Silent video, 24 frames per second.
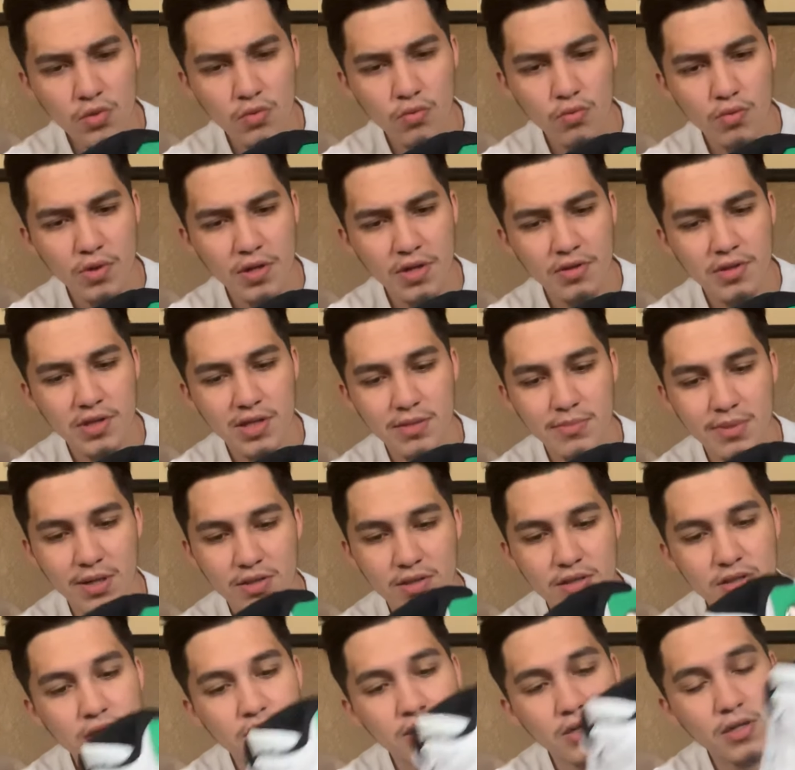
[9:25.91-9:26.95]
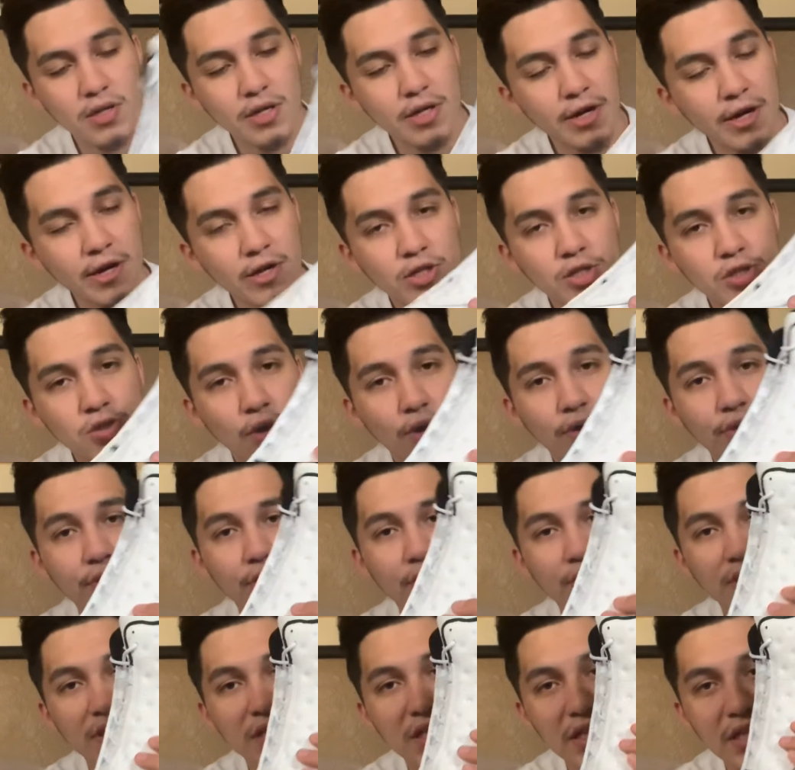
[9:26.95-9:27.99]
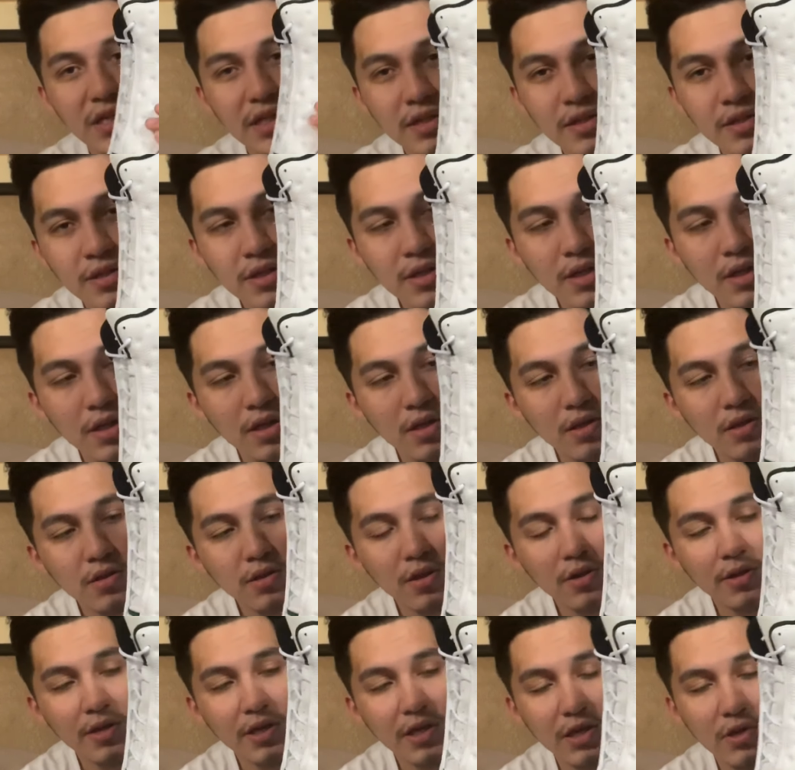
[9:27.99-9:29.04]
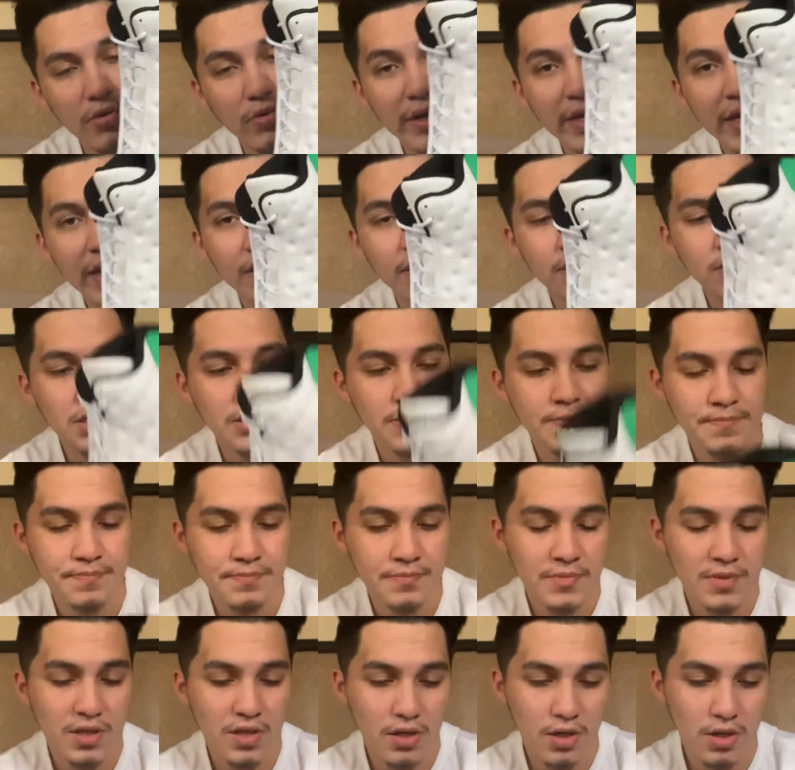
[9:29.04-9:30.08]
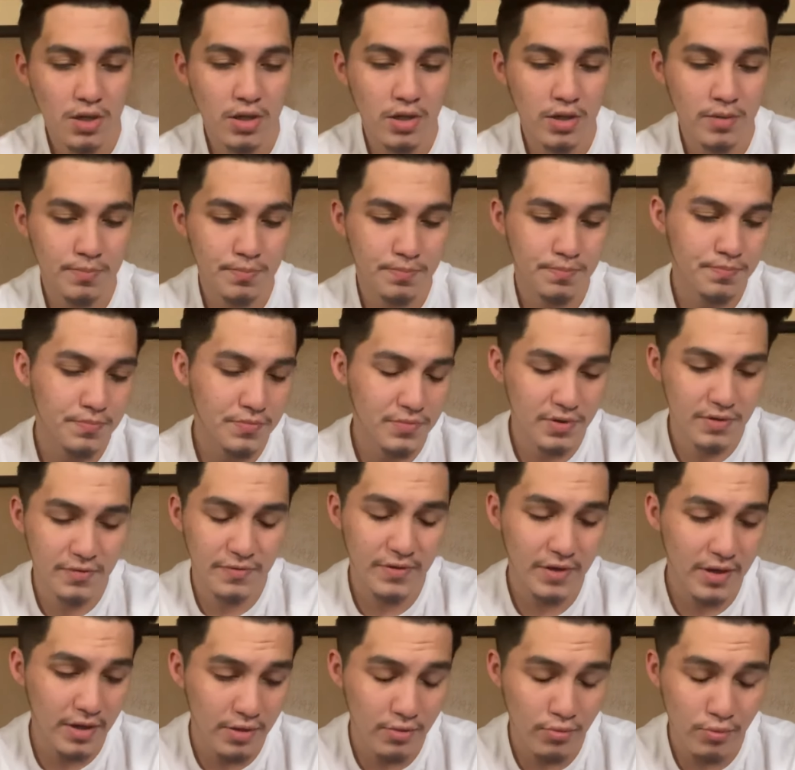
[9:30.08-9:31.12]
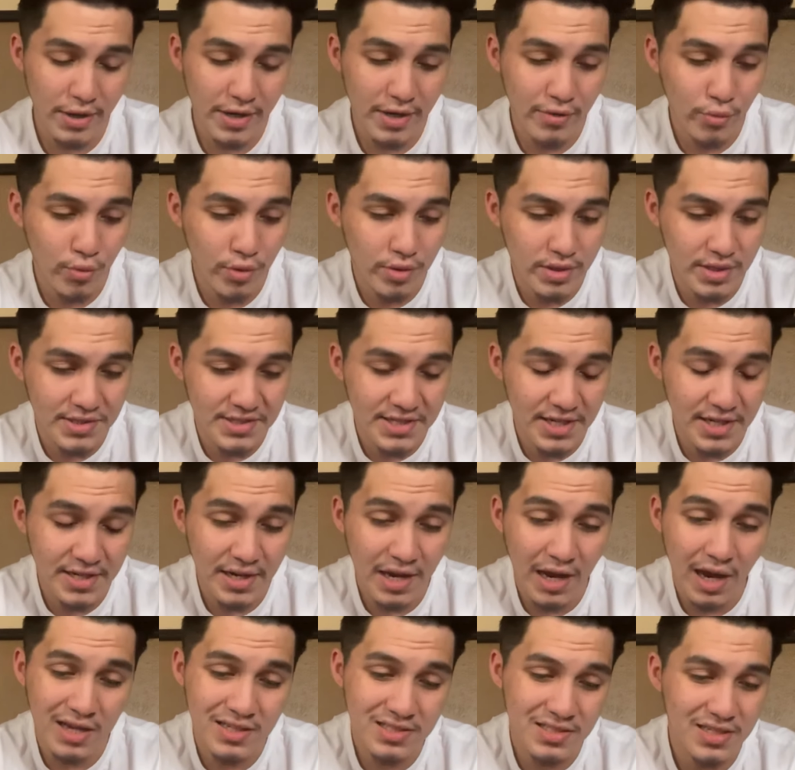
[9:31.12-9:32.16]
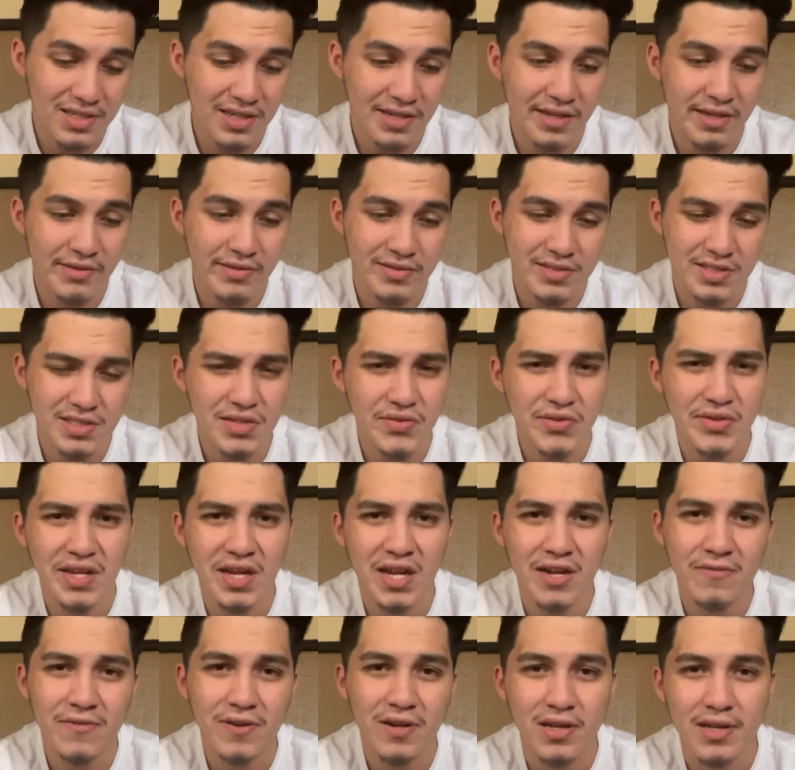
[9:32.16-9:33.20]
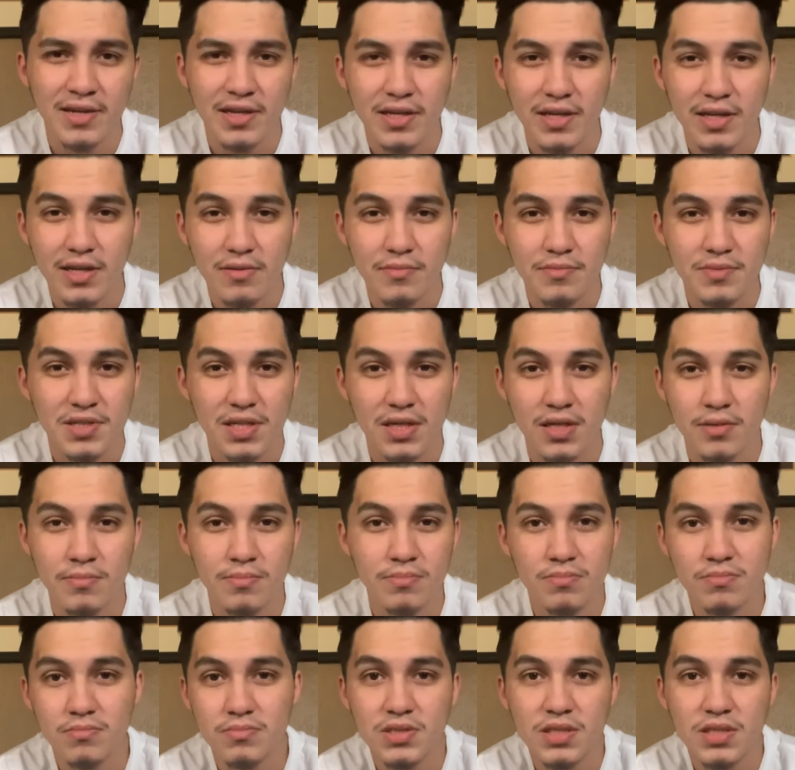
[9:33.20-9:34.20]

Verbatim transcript: What do you think about the Air Jordan 13 Lucky Greens? Um, if you had to rate it one to ten, I say I give it a seven and a half out of 10,